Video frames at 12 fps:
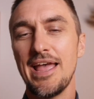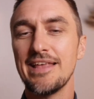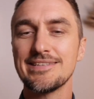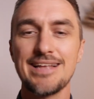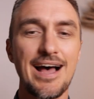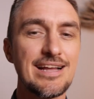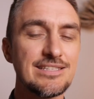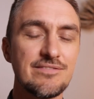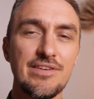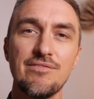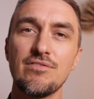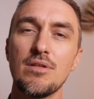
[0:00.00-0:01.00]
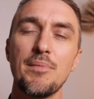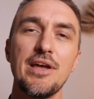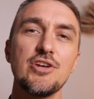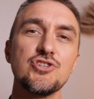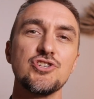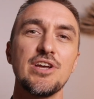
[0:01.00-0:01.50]
signs of
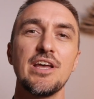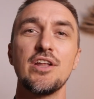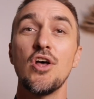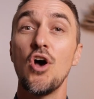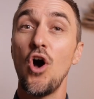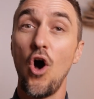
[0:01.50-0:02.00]
inflammation,